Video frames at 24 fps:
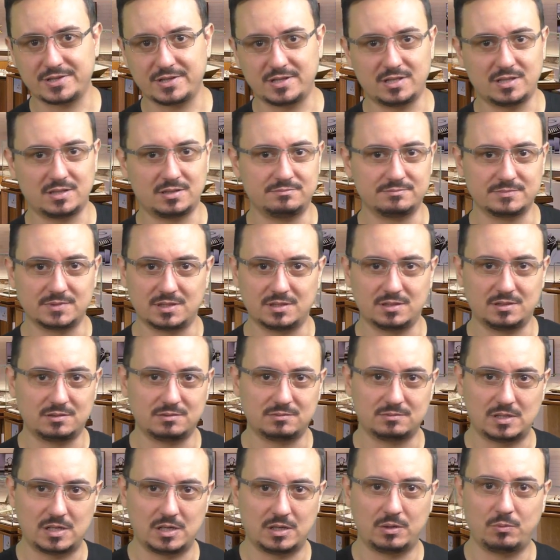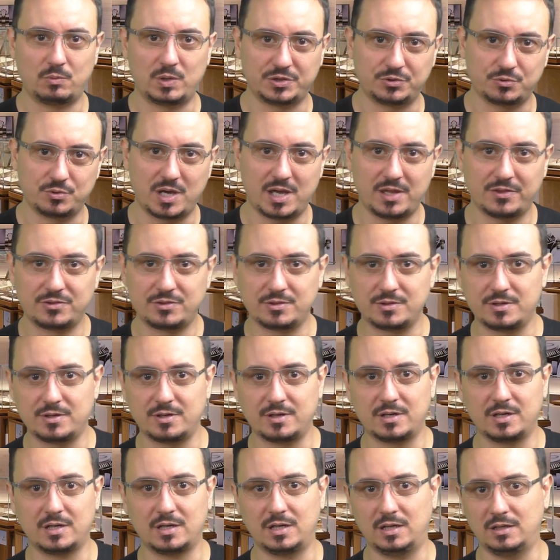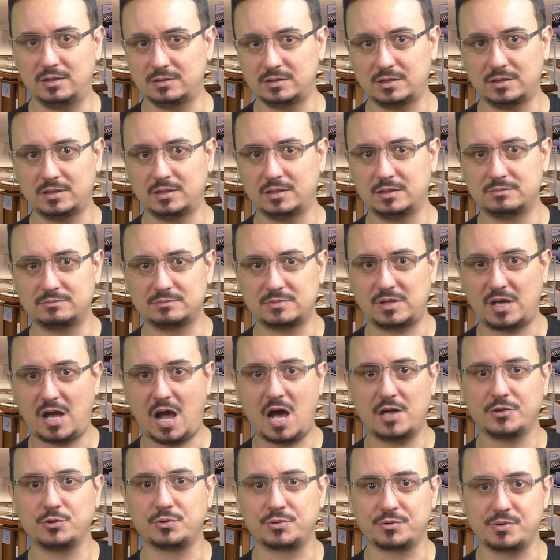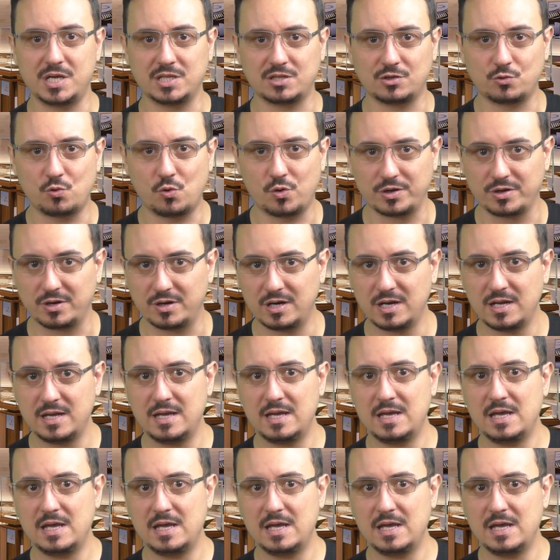what to enter, how to create an order.